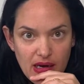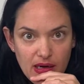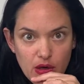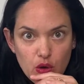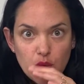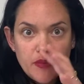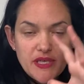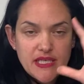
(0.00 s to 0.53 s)

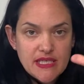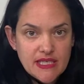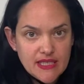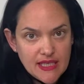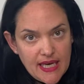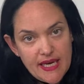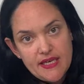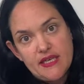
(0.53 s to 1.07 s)
Obesity
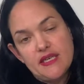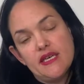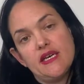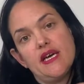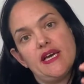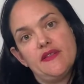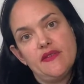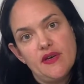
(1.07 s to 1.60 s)
Canada
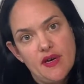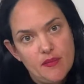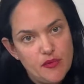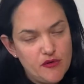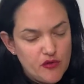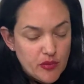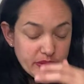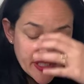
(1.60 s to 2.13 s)
and the number of
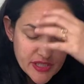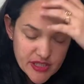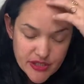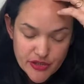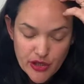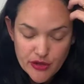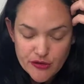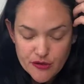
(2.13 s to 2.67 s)
obesity
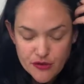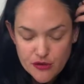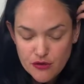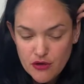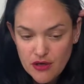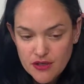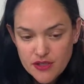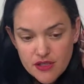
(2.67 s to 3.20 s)
doctors
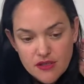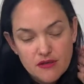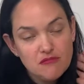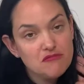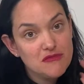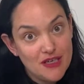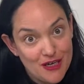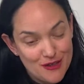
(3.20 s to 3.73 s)
across
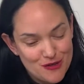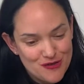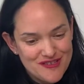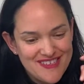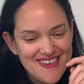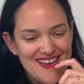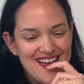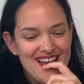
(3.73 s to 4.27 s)
the
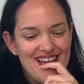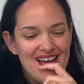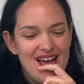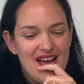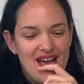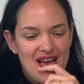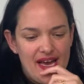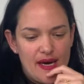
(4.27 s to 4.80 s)
country.
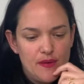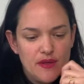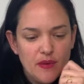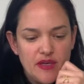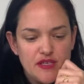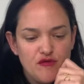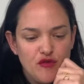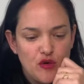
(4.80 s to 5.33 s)
And I really want
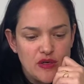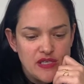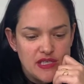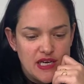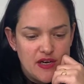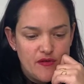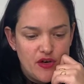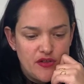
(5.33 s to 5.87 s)
to focus
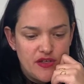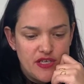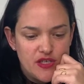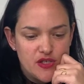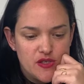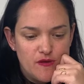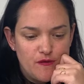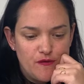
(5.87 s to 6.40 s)
kind of on
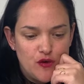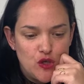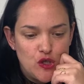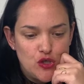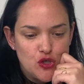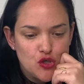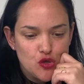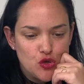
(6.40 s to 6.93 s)
these
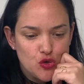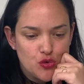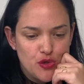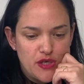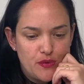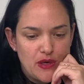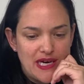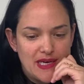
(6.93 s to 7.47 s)
first three
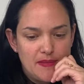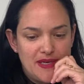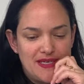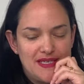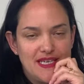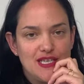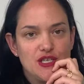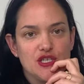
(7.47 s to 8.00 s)

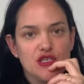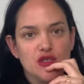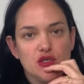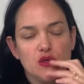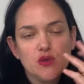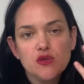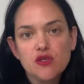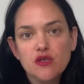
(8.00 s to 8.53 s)
recommendations
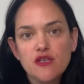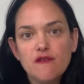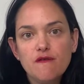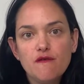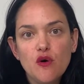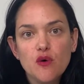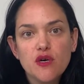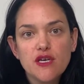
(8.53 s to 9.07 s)
that really
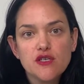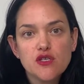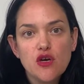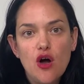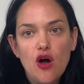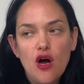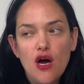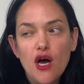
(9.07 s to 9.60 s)
focus
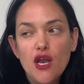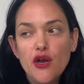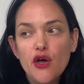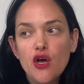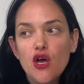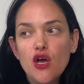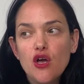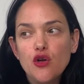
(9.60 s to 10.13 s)
on
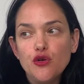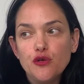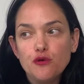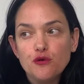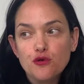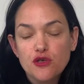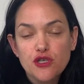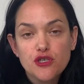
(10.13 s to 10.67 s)

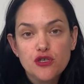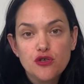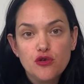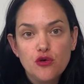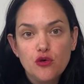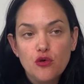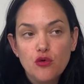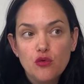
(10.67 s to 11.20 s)

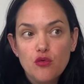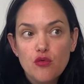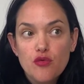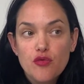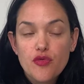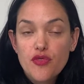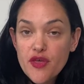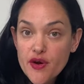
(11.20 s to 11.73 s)
nutritional
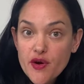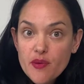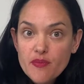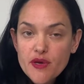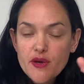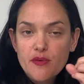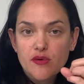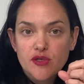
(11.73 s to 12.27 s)

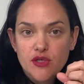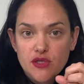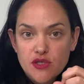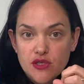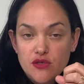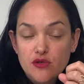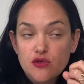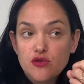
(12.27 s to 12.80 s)
therapy,
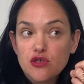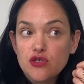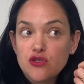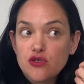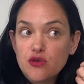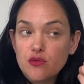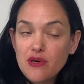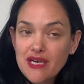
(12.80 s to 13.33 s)

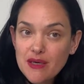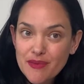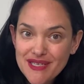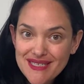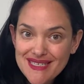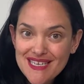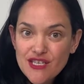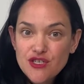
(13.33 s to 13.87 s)
nutritional
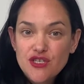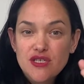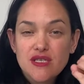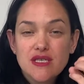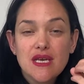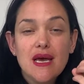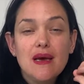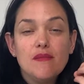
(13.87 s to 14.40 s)
recommendations
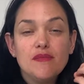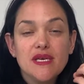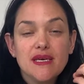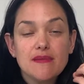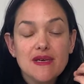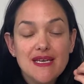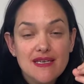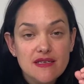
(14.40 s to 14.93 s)

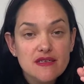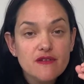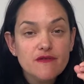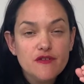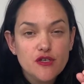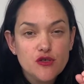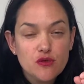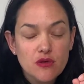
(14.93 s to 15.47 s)
being
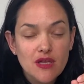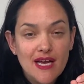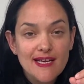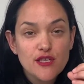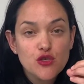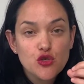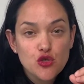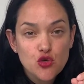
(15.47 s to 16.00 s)

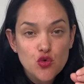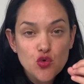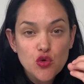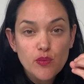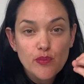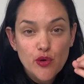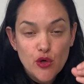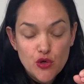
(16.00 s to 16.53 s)
individualized to the
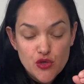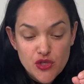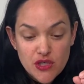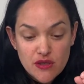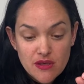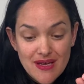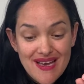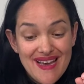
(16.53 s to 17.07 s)

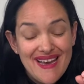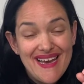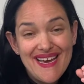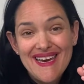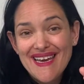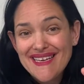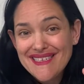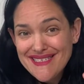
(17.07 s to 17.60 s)
person, and
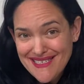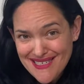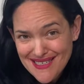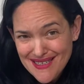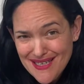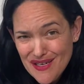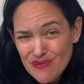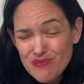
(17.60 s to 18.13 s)

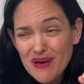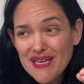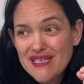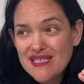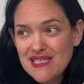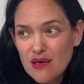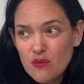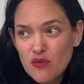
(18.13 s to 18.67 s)
ideally by
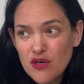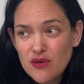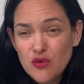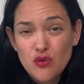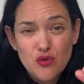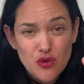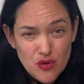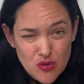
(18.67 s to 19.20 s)
someone who
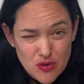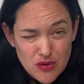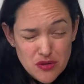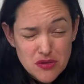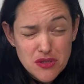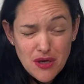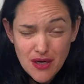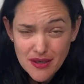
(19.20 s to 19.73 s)
knows what they're
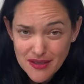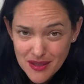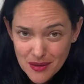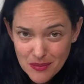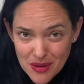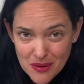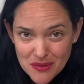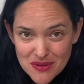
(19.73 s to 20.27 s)
talking
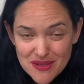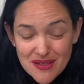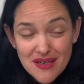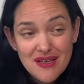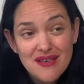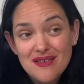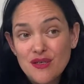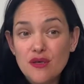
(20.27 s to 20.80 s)
about.
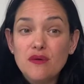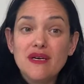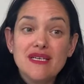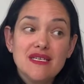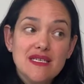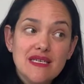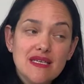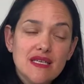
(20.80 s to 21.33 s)

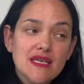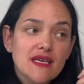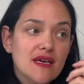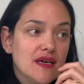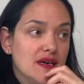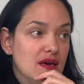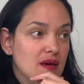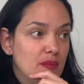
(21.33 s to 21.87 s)
Ideally
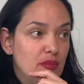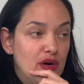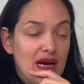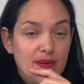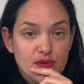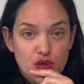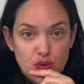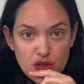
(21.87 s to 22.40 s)

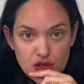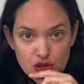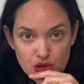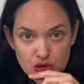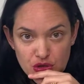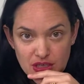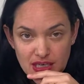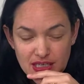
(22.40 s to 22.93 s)
perhaps a registered
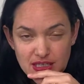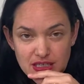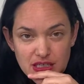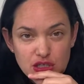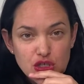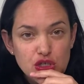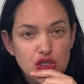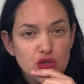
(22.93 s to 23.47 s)

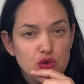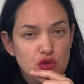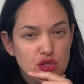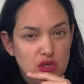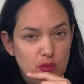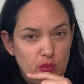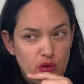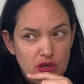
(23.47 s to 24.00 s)
dietitian or
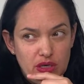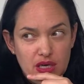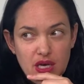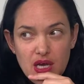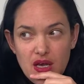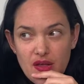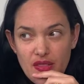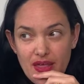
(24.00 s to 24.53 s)
someone
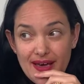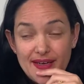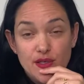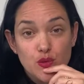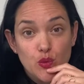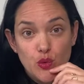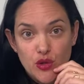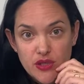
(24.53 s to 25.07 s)
that has
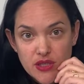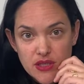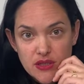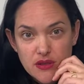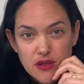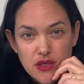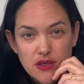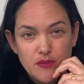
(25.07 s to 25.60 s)
worked
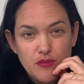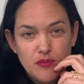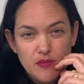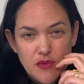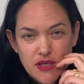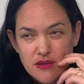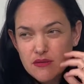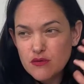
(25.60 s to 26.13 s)
in
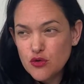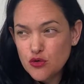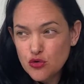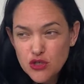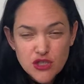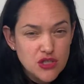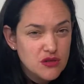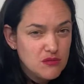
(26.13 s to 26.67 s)

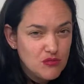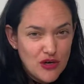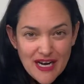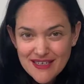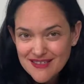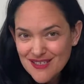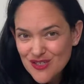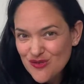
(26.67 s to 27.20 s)
nutrition
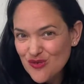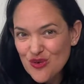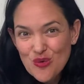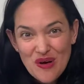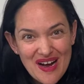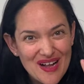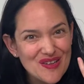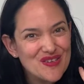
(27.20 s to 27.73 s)
practice for a
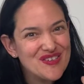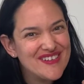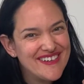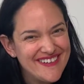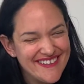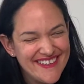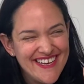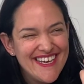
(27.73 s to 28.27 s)
while, or
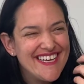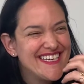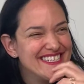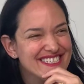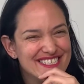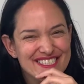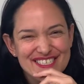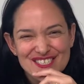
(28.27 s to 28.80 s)

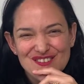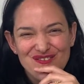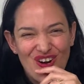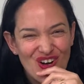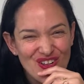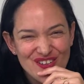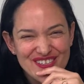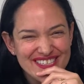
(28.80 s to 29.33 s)
isn't just
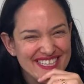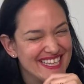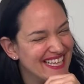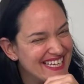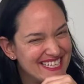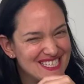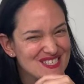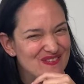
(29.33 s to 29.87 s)
following the
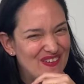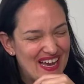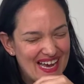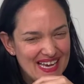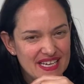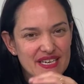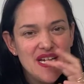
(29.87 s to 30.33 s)
latest fad,